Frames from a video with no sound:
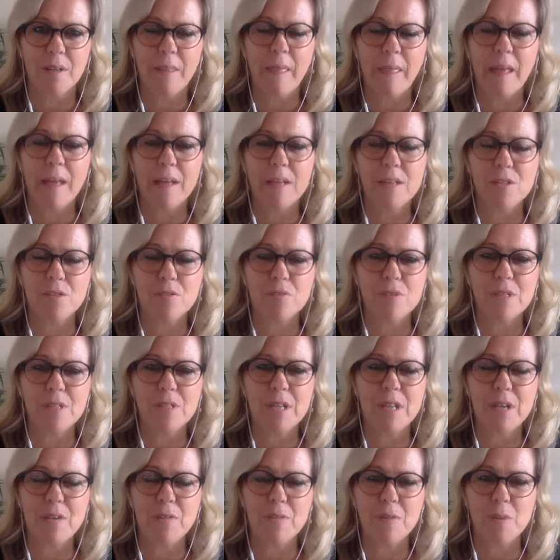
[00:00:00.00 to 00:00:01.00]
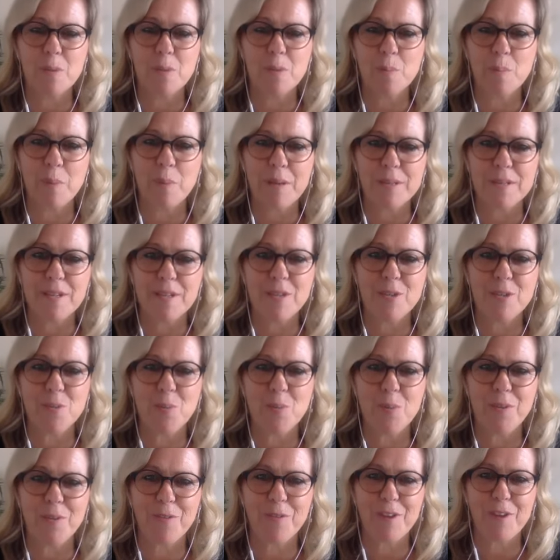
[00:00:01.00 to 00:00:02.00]
and to receive those blessings
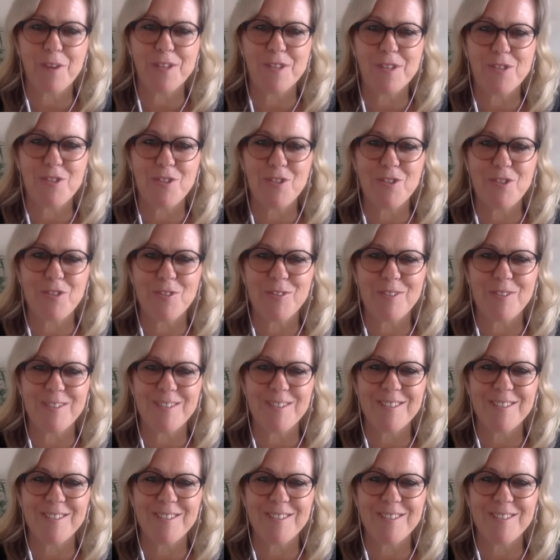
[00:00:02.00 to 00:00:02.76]
with gratitude.